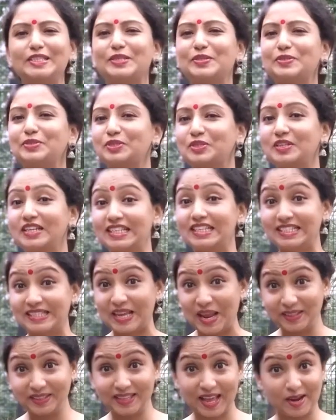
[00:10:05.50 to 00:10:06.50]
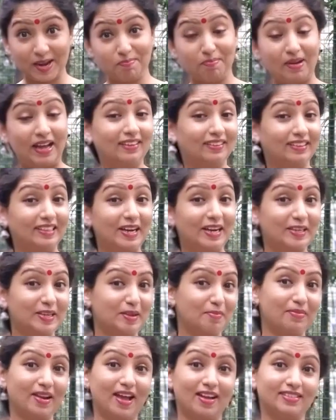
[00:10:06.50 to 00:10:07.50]
usually said that
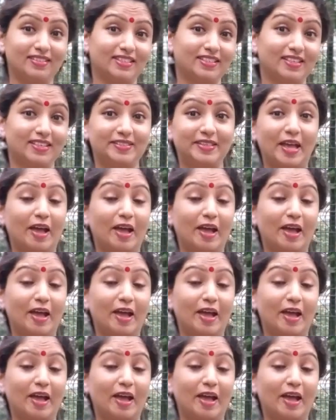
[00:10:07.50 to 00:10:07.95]
Bharatanatyam dancers